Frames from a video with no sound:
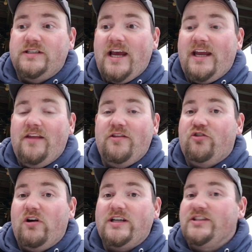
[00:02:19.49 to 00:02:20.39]
taking in the
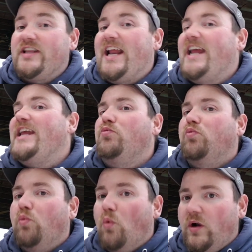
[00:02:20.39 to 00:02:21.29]
direction that he
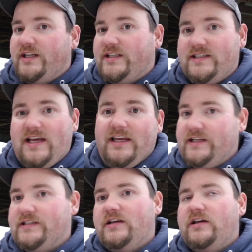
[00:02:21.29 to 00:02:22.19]
wanted to take
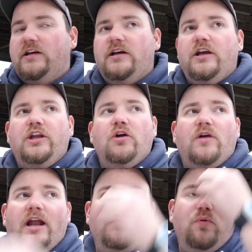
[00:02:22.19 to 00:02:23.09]
it.
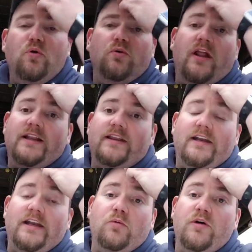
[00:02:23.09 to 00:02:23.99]
Kind of pulled like they
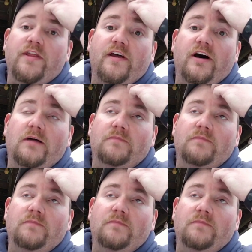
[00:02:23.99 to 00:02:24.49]
did with